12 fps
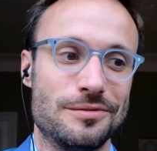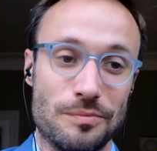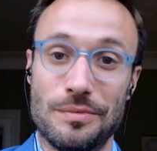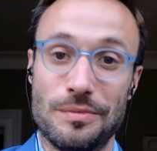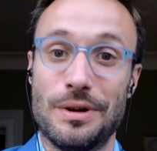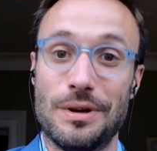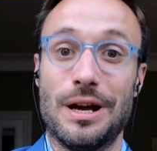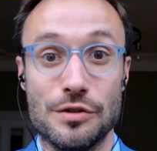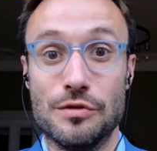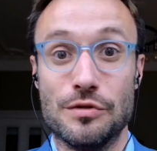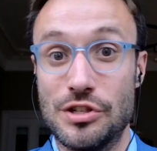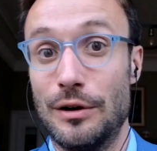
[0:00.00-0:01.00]
as you've just
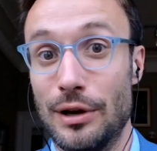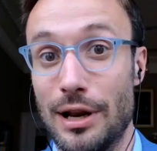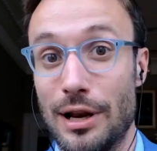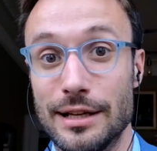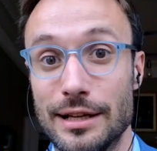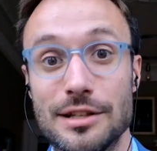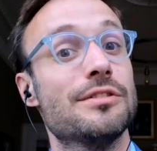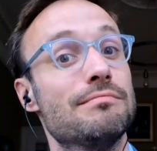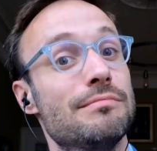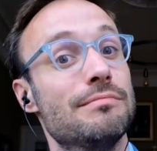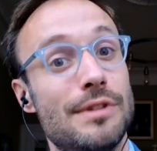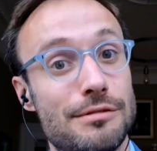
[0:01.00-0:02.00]
outlined,
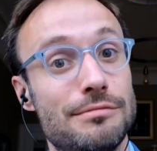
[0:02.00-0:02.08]
no,